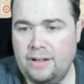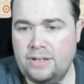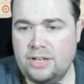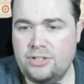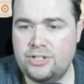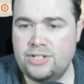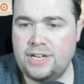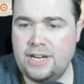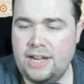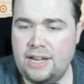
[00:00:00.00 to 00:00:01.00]
So as you can
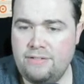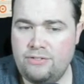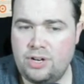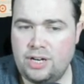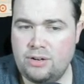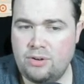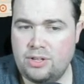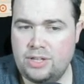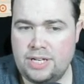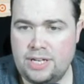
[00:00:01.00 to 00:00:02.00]
see here, if you click
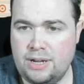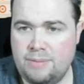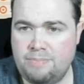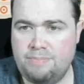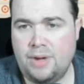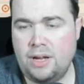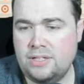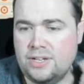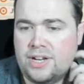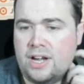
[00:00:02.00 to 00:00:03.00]
the
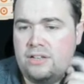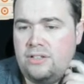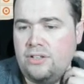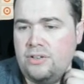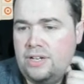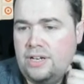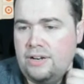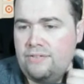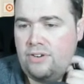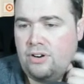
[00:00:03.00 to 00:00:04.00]
hunter's hut, you can
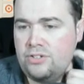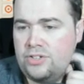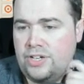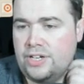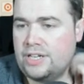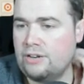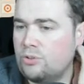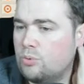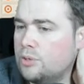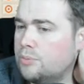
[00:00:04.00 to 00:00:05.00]
have last year, it tells
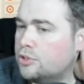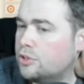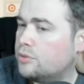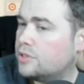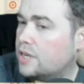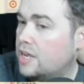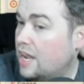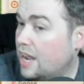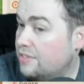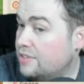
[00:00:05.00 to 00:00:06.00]
you what you produced,
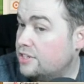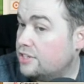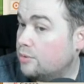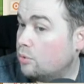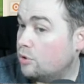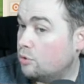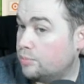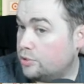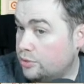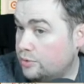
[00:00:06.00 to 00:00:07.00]
and this year what you're
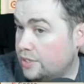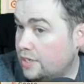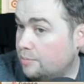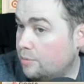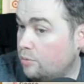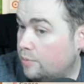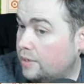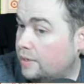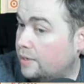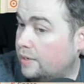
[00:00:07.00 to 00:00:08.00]
producing at the moment.
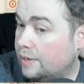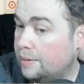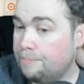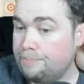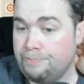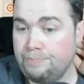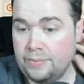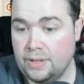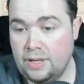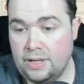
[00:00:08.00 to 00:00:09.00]
And
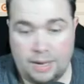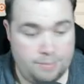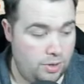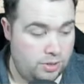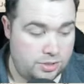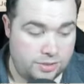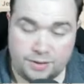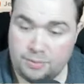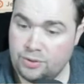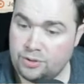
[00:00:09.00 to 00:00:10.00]
by the looks of
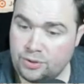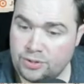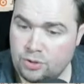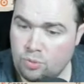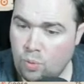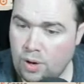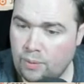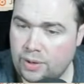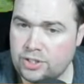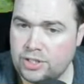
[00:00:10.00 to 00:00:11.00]
it, we're not doing too well,
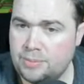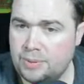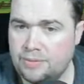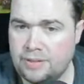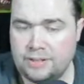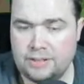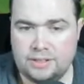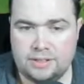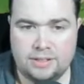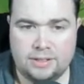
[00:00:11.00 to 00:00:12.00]
actually, to be fair,
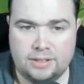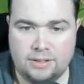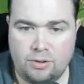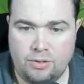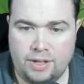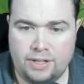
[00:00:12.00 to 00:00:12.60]
on that.